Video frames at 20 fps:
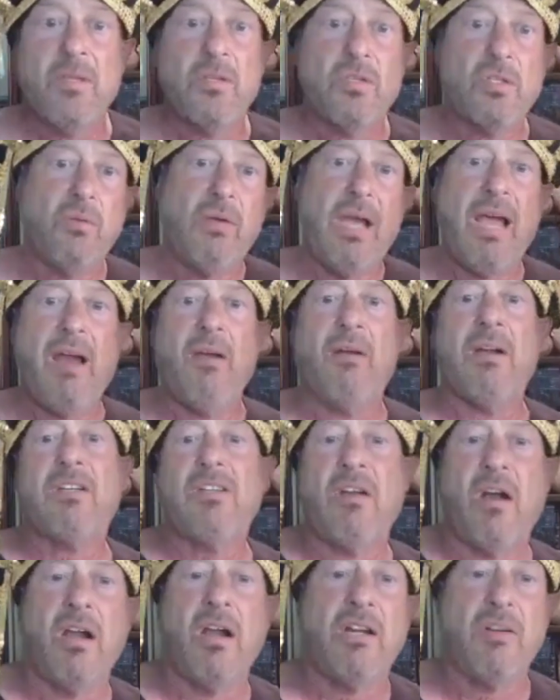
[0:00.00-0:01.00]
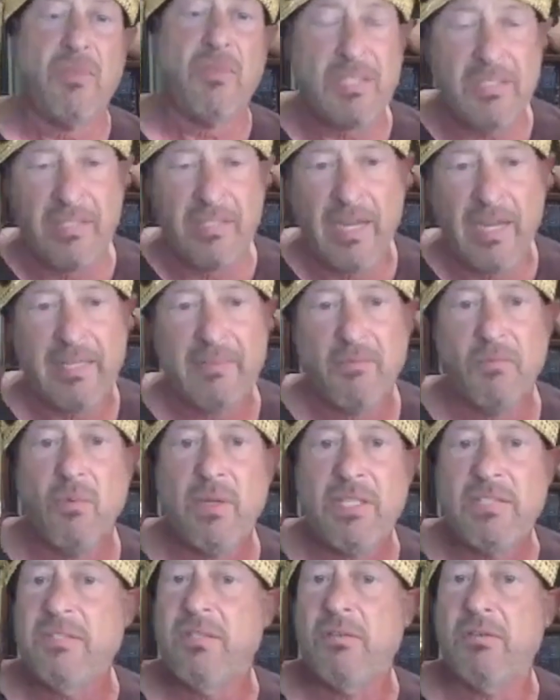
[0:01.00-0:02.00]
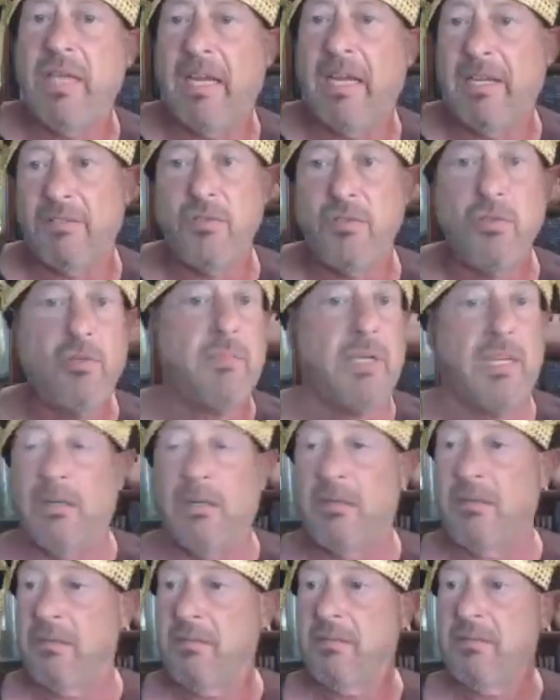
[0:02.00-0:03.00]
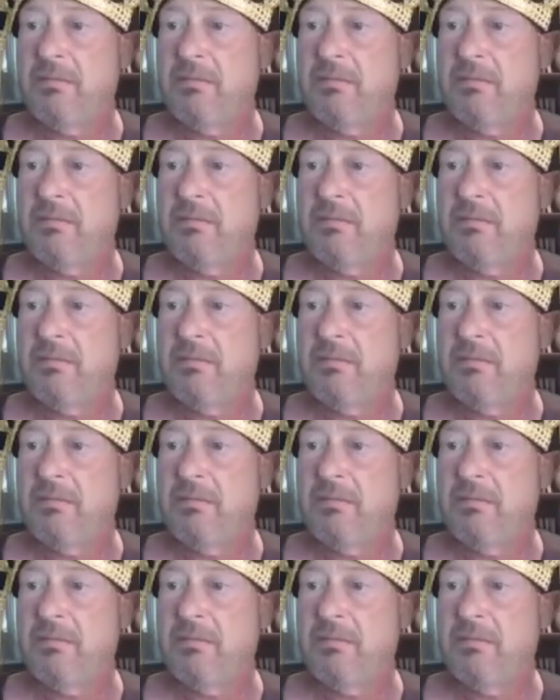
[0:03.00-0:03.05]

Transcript: So Howard Carter was saying, we still got a tomb here.